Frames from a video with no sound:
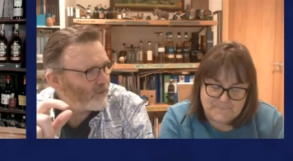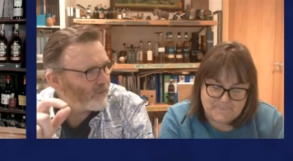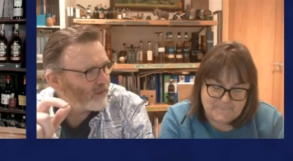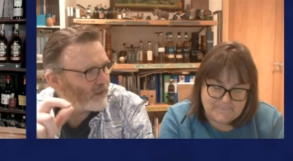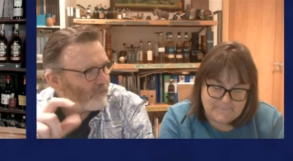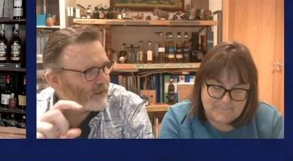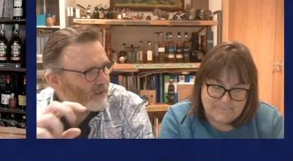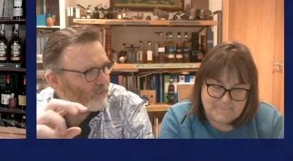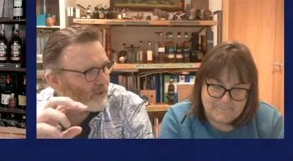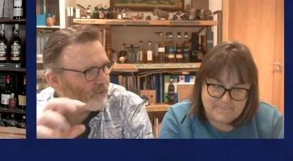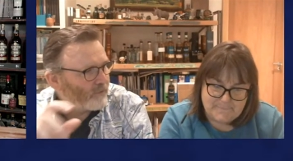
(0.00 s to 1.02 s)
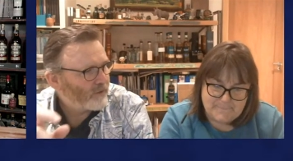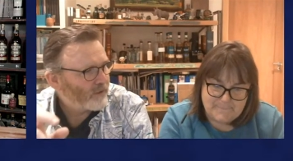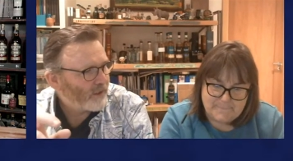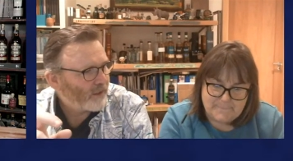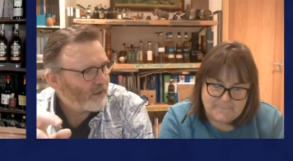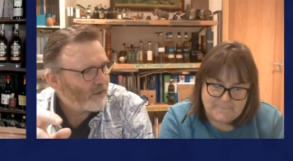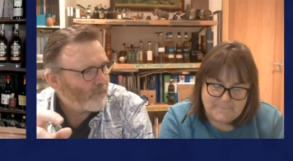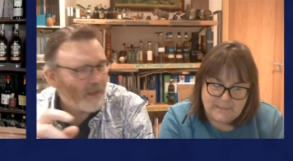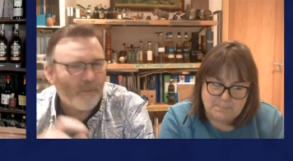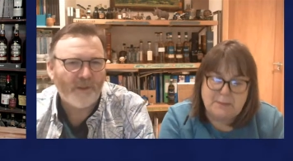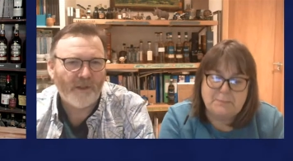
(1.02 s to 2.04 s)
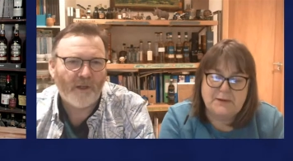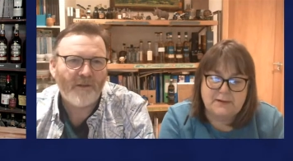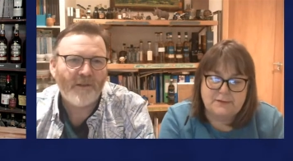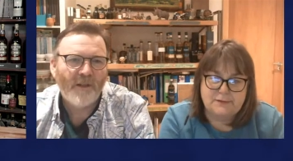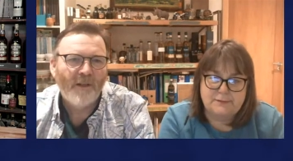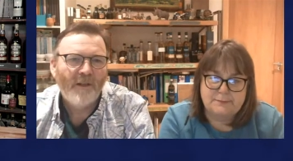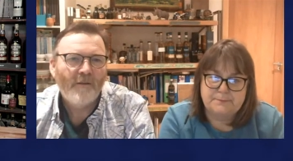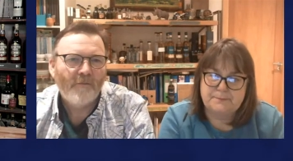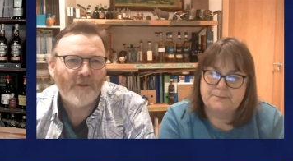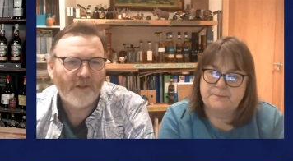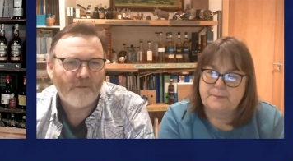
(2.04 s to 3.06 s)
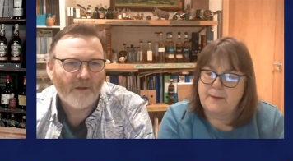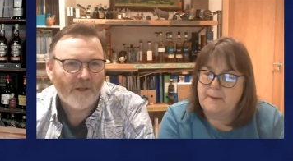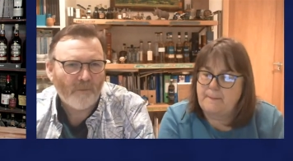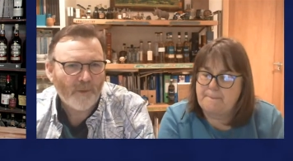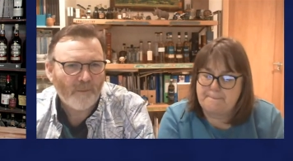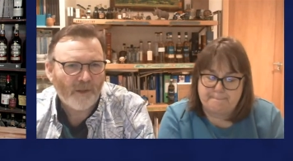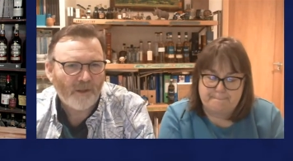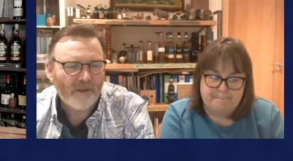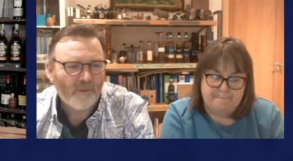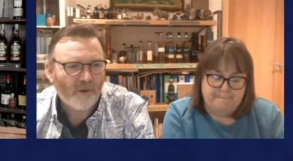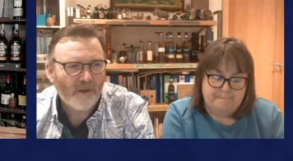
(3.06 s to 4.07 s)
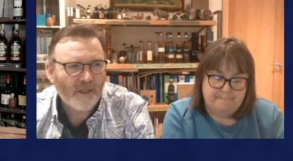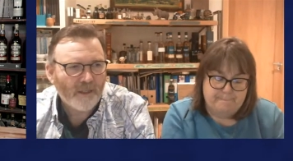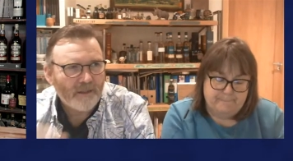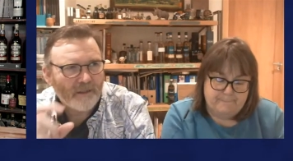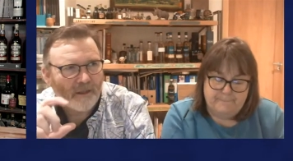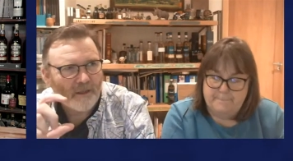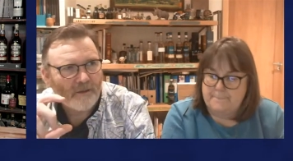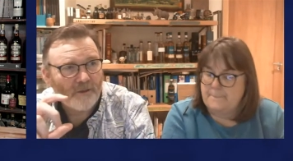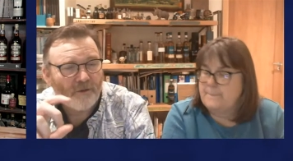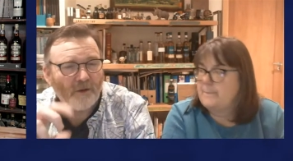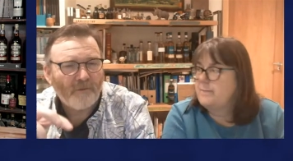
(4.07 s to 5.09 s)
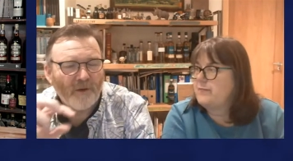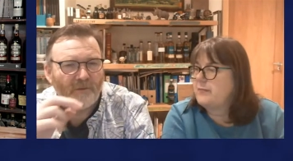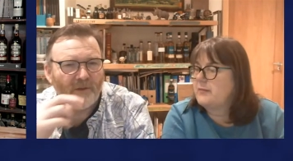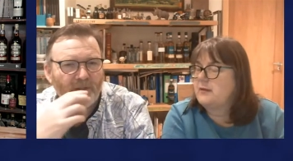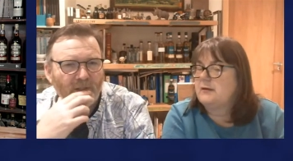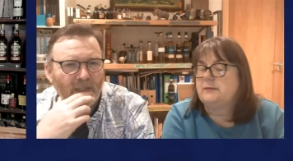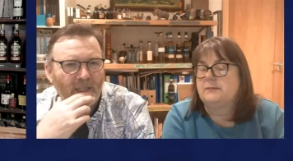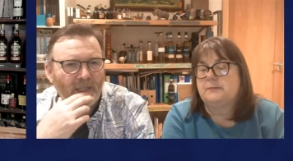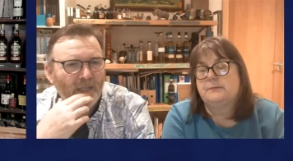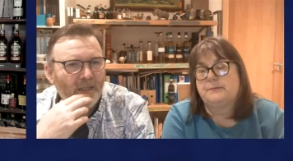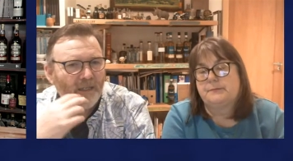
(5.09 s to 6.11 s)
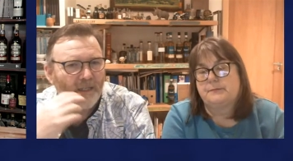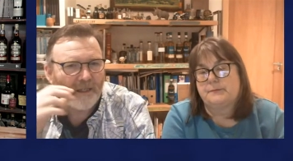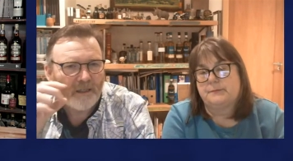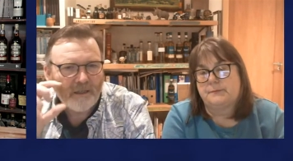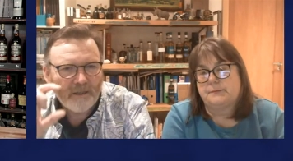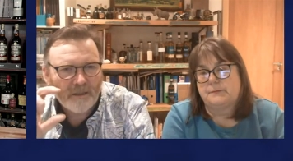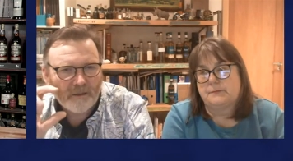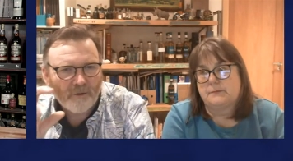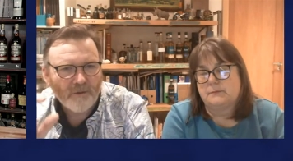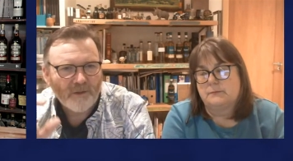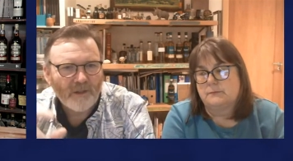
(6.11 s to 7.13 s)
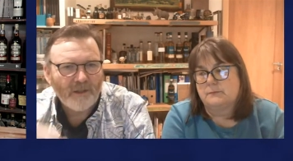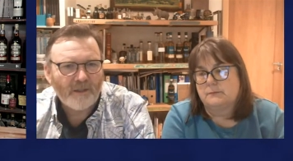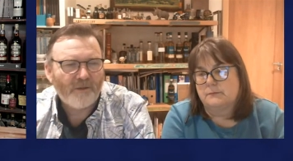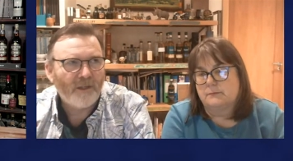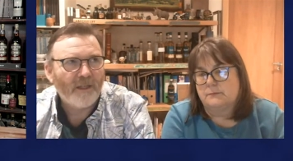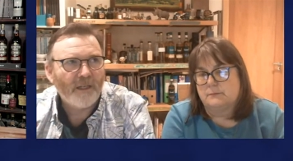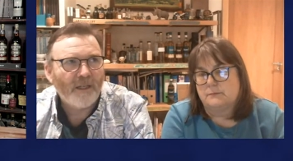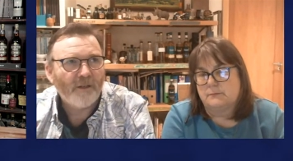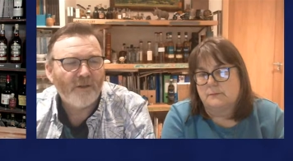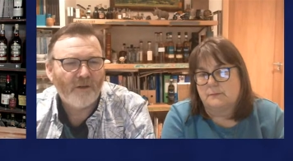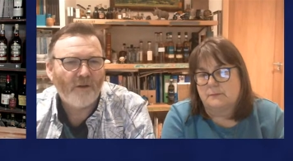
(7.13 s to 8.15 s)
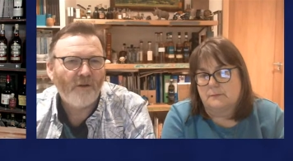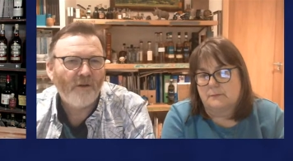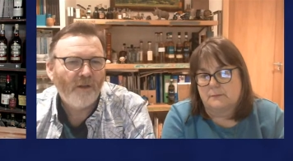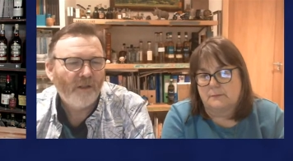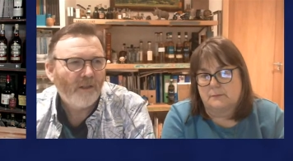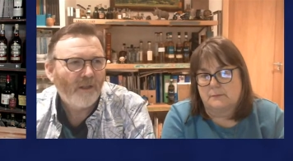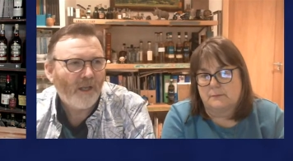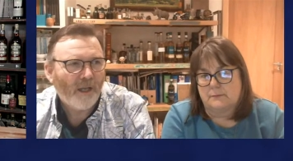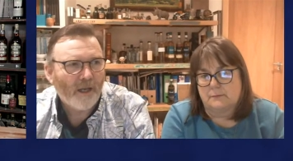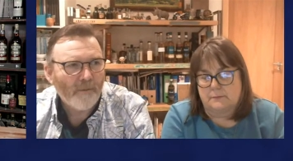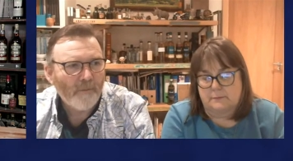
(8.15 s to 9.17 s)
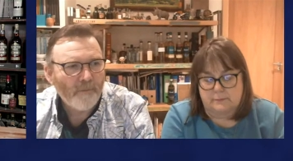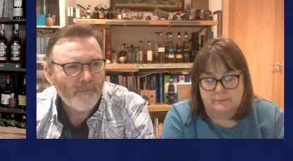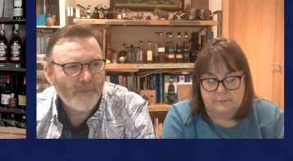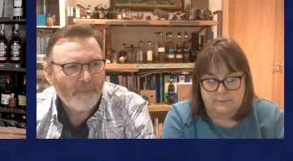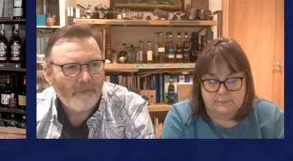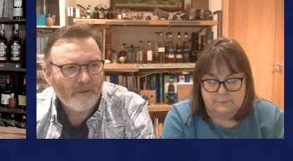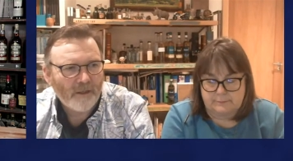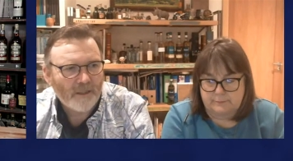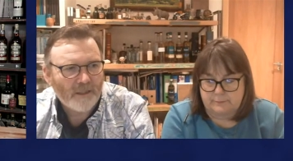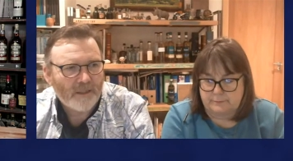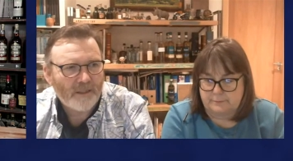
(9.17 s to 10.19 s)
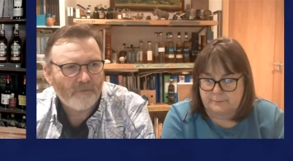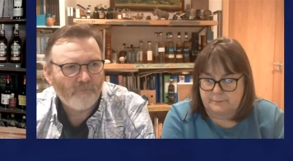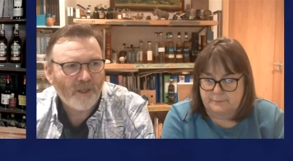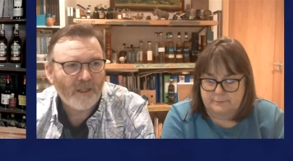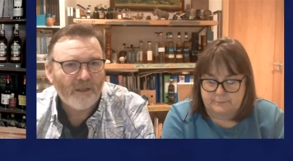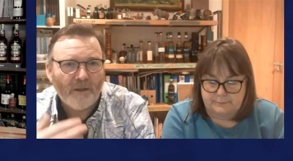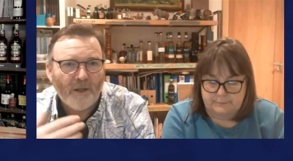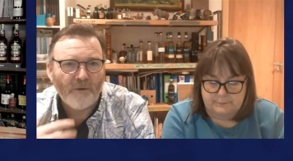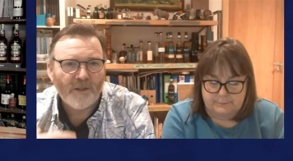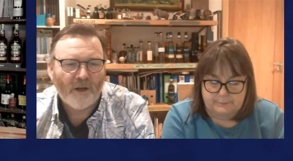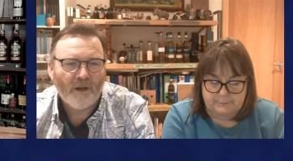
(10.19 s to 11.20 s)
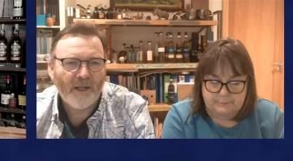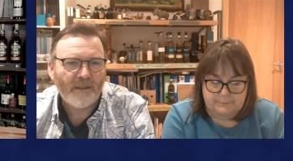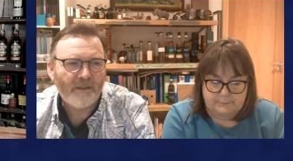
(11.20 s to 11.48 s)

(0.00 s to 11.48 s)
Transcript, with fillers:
Speaker 1: of the seaweeds is one called uh, pepper, pepper dulse, which is the one I'll be picking tomorrow. It's uh, the truffle of the sea. It, it grows literally an inch long. Um, it's we need the low tide